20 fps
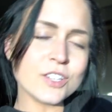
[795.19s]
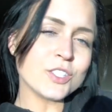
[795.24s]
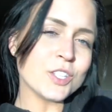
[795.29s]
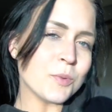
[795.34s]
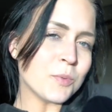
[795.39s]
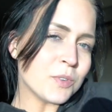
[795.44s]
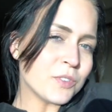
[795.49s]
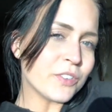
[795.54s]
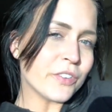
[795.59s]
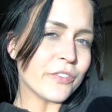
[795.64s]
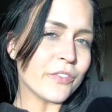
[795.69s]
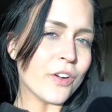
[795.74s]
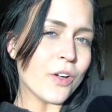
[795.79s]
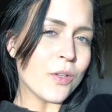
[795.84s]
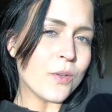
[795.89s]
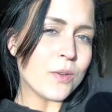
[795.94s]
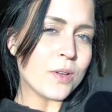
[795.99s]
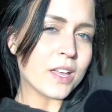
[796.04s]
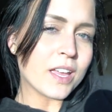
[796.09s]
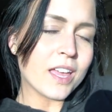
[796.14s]
you so much for
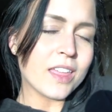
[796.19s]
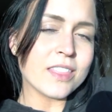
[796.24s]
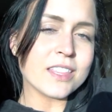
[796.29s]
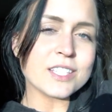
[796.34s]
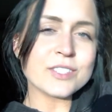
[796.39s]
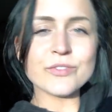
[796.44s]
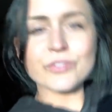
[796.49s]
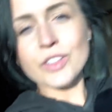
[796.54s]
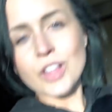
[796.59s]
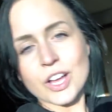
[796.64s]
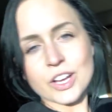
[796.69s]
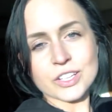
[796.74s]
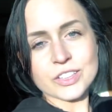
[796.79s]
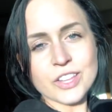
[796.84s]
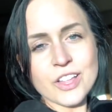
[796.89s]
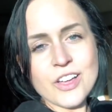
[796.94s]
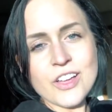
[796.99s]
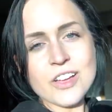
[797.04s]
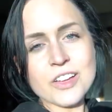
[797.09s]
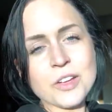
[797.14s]
following this vlog
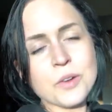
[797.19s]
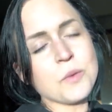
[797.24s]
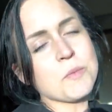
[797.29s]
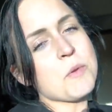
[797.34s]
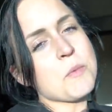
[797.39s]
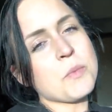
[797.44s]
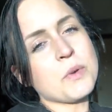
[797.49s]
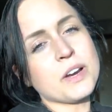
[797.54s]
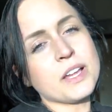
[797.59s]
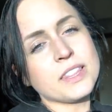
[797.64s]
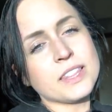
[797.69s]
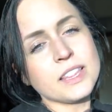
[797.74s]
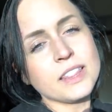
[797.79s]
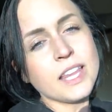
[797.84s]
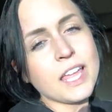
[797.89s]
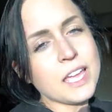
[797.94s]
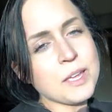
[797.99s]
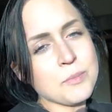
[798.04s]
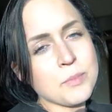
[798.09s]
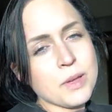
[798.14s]
along. Remember to hit the
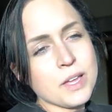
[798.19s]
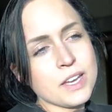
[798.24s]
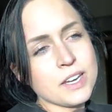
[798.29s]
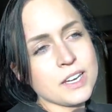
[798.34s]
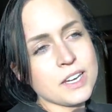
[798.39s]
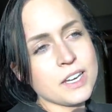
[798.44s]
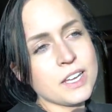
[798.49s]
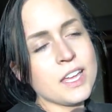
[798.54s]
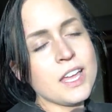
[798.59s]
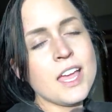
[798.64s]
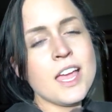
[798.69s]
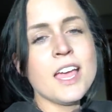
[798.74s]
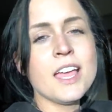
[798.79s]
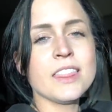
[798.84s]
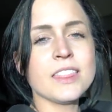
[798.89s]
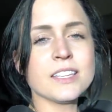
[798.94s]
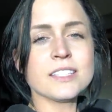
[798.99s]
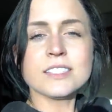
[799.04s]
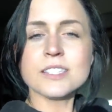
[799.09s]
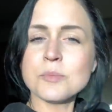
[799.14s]
like button,
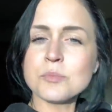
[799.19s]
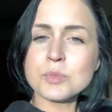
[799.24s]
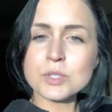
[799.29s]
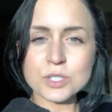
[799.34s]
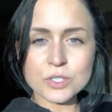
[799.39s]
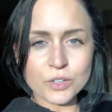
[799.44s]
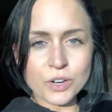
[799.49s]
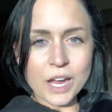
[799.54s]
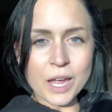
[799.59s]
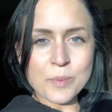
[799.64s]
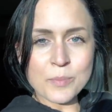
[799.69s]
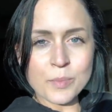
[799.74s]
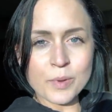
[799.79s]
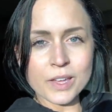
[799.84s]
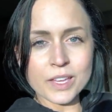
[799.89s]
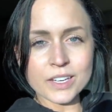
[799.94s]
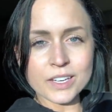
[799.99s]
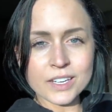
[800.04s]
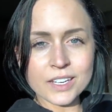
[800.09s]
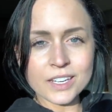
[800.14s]
the subscribe
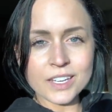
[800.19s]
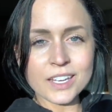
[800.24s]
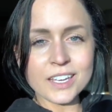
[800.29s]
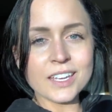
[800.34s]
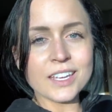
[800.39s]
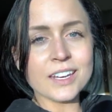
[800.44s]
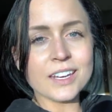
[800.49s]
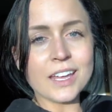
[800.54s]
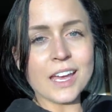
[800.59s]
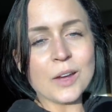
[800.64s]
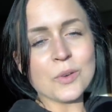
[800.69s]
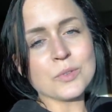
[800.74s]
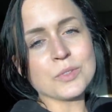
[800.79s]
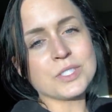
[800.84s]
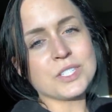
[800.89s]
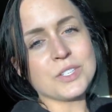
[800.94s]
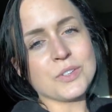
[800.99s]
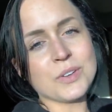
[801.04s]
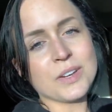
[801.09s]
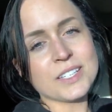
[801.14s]
button, and I will
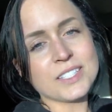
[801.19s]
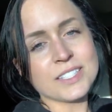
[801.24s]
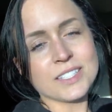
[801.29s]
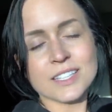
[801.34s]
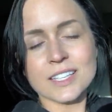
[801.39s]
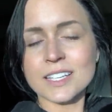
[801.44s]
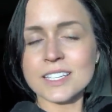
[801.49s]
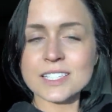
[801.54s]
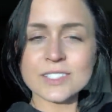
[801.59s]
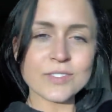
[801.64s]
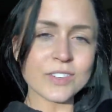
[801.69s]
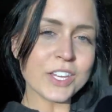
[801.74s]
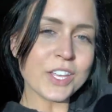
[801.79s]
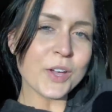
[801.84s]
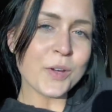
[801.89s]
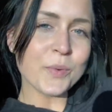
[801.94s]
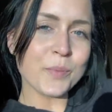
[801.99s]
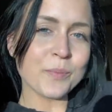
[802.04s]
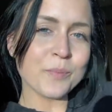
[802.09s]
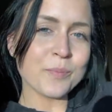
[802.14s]
see you guys in the next video.